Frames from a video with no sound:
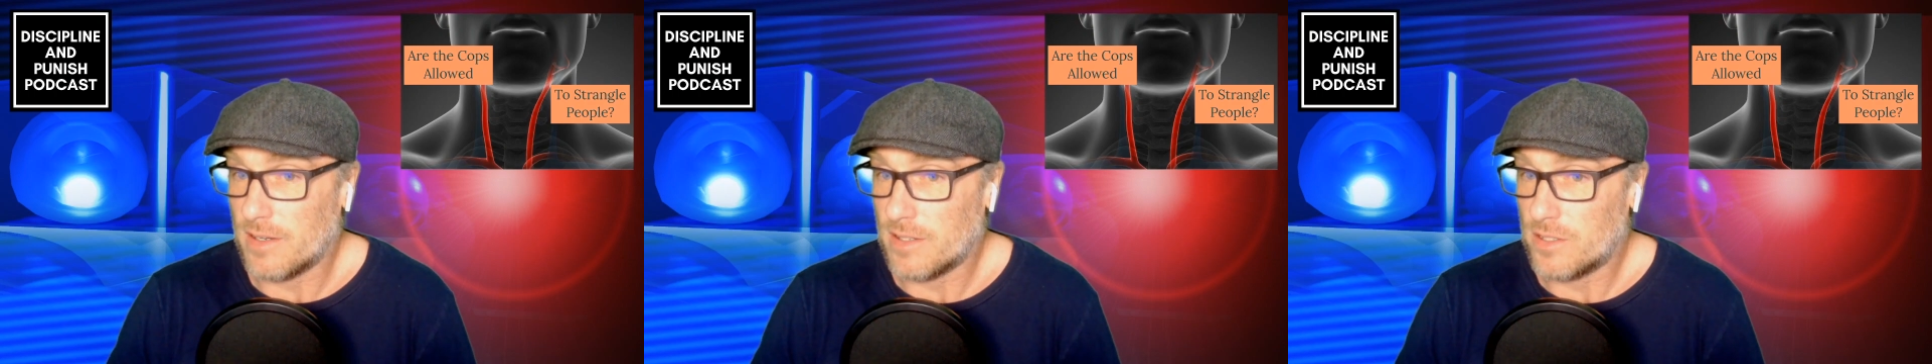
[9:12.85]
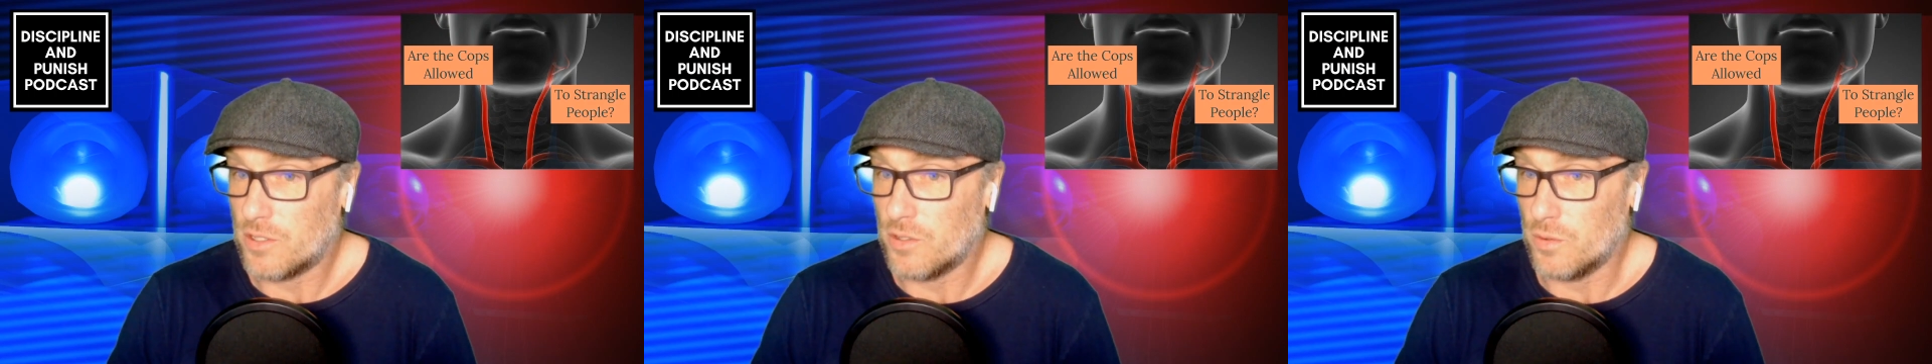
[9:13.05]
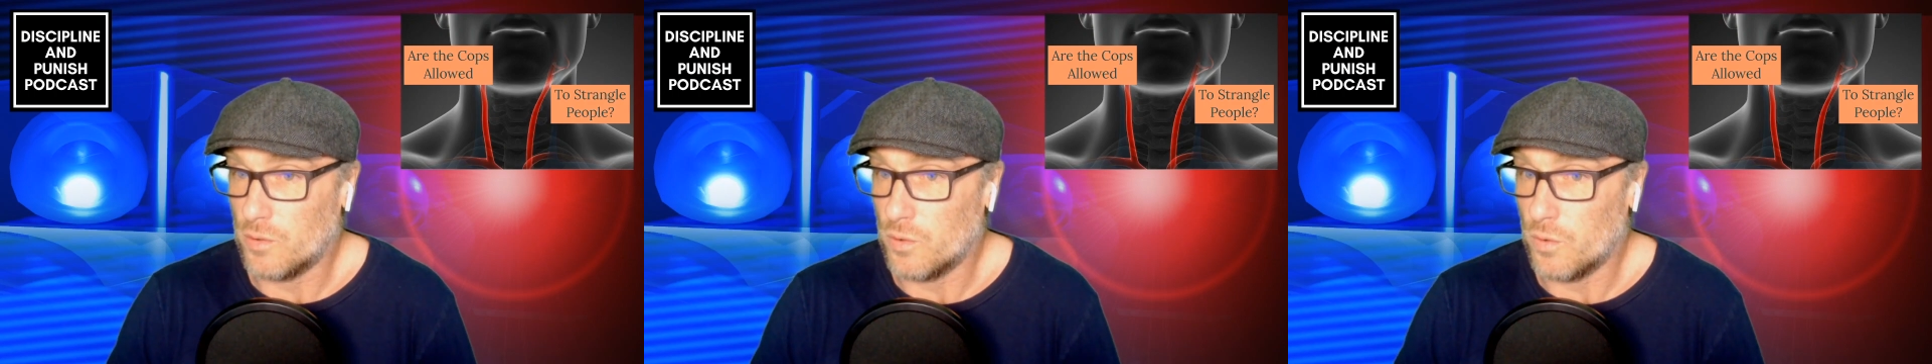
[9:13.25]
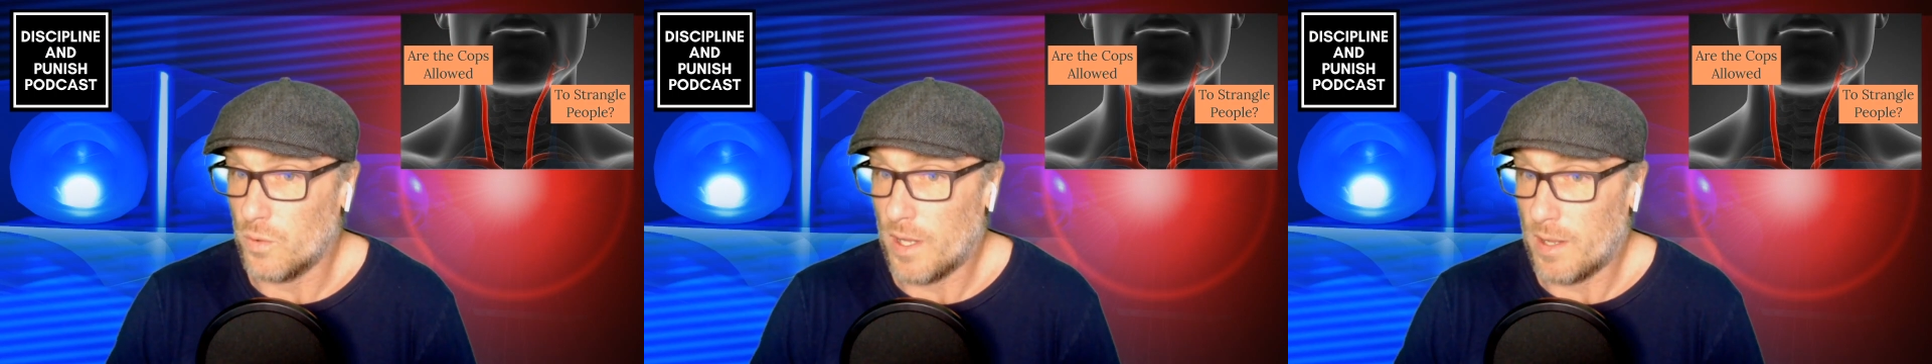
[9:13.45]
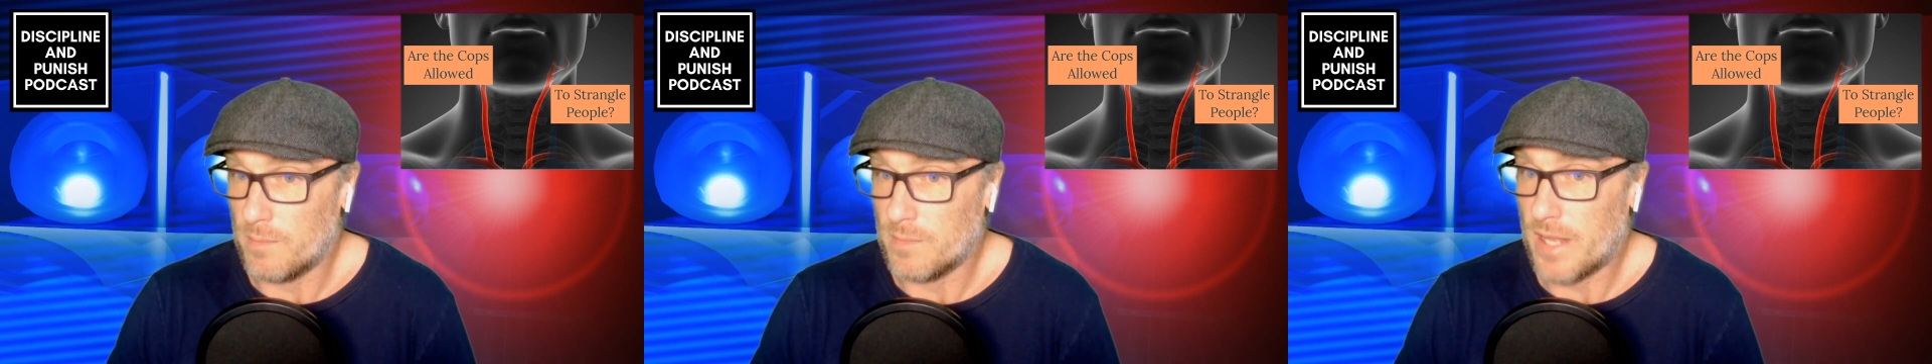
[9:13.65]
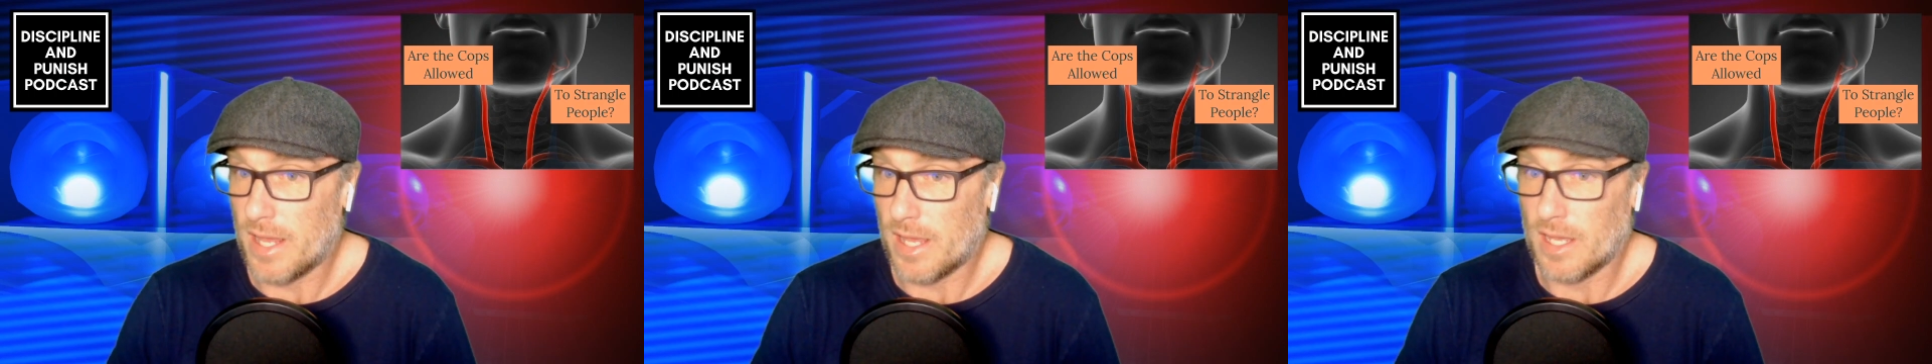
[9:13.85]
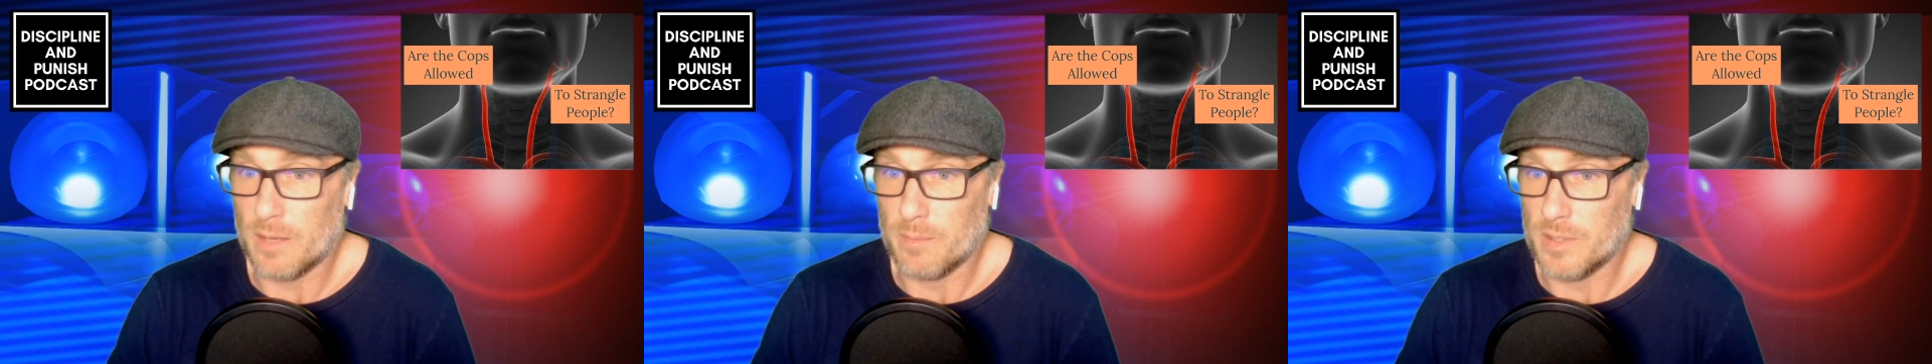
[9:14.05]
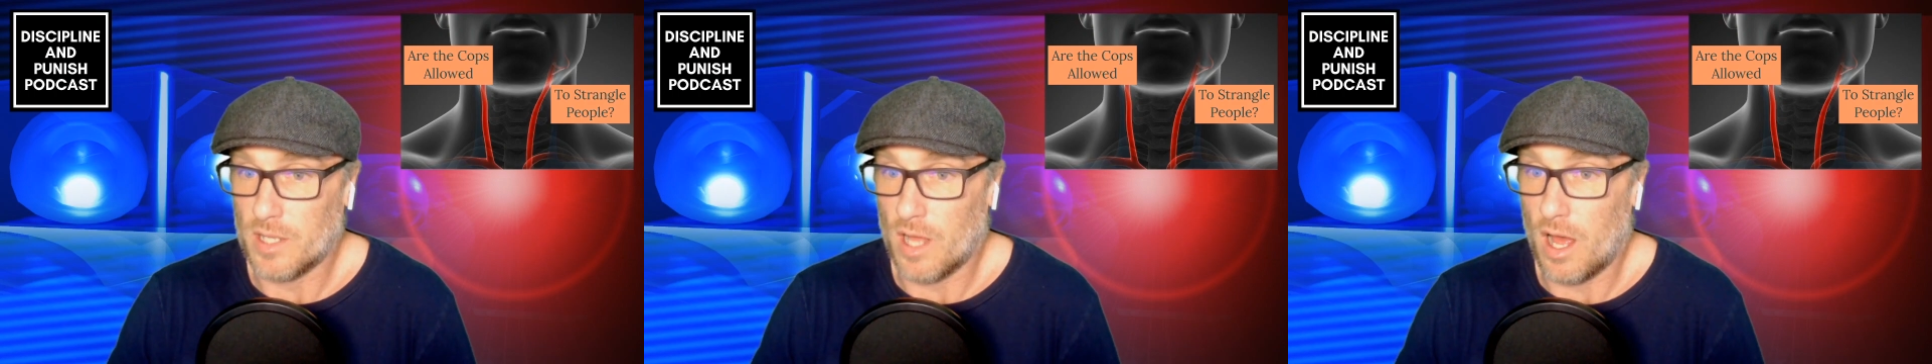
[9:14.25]
to him taking a
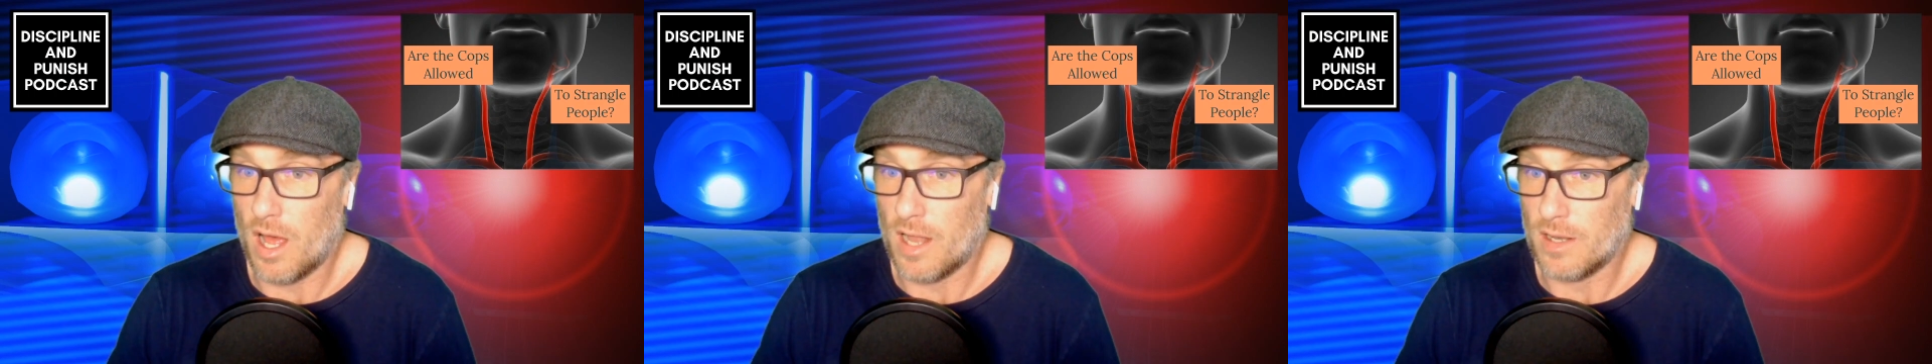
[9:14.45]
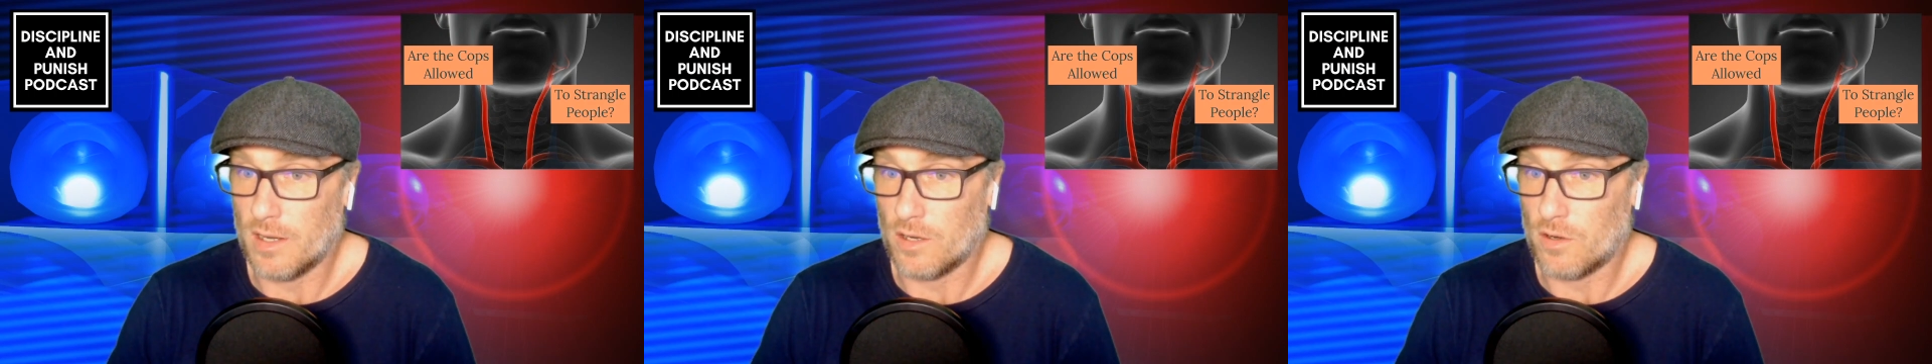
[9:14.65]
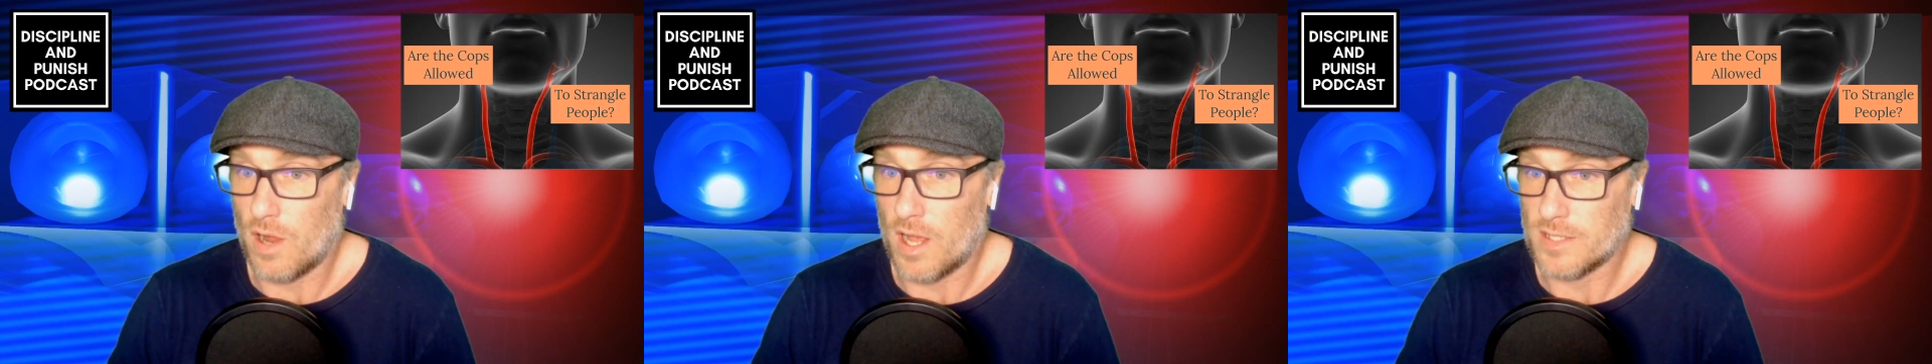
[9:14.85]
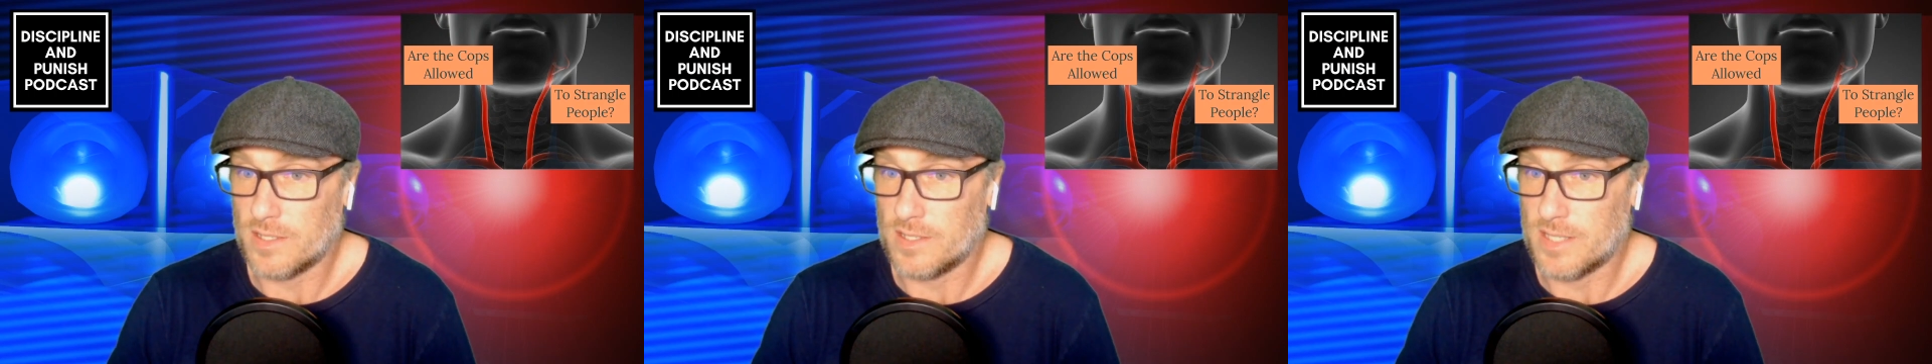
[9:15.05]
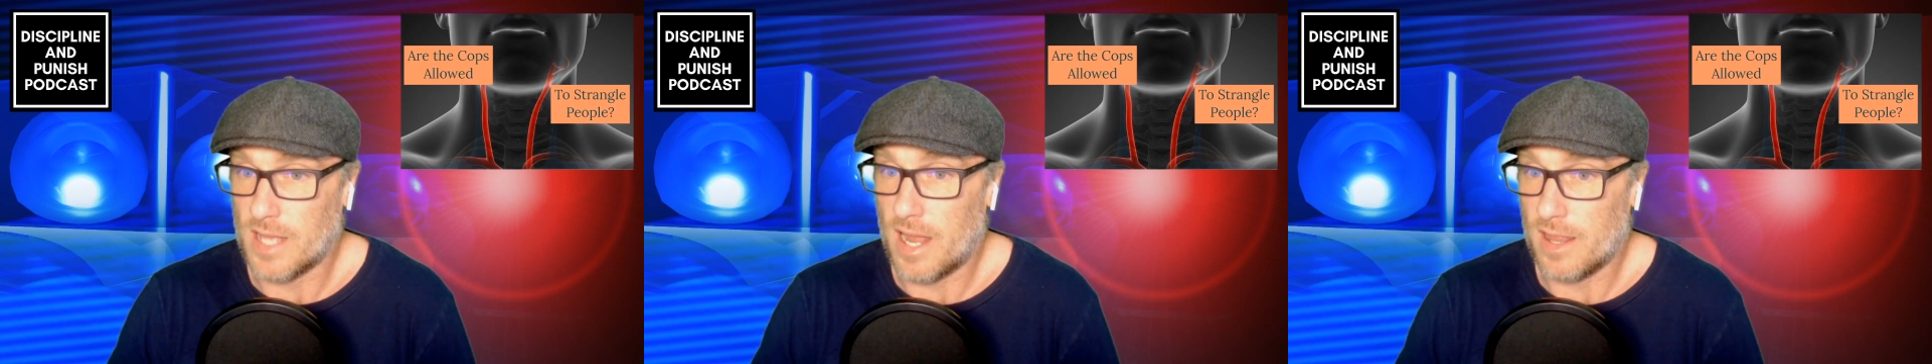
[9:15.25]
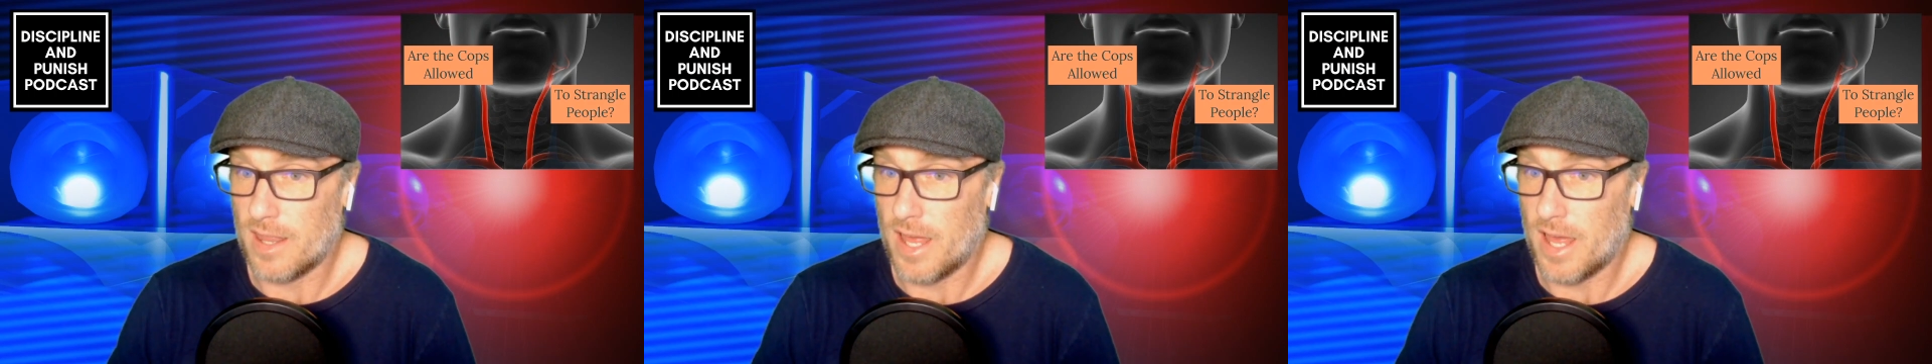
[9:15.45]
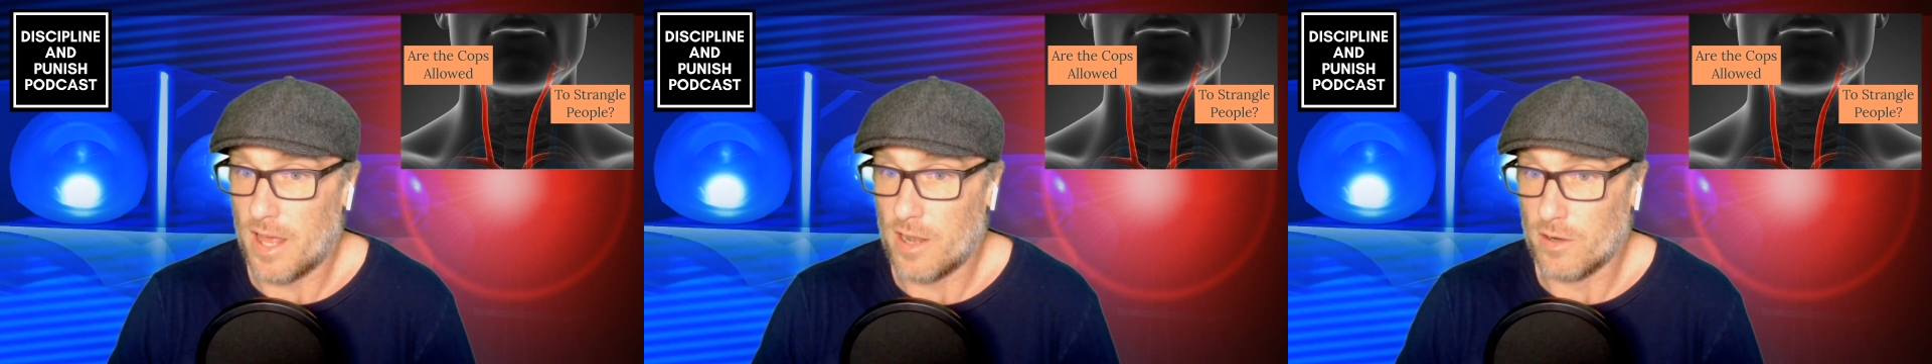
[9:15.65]
baton across the side of the head,